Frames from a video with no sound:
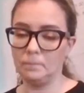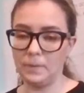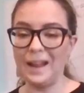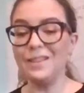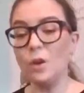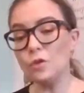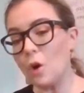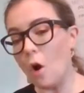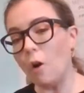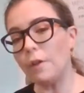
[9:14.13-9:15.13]
And those
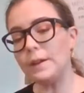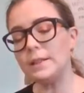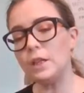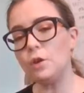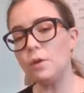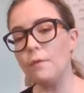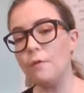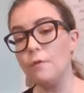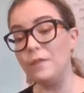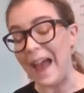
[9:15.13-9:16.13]
are all things that
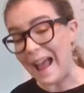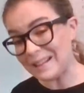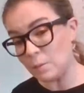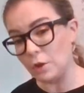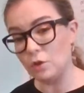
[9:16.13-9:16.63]
that's what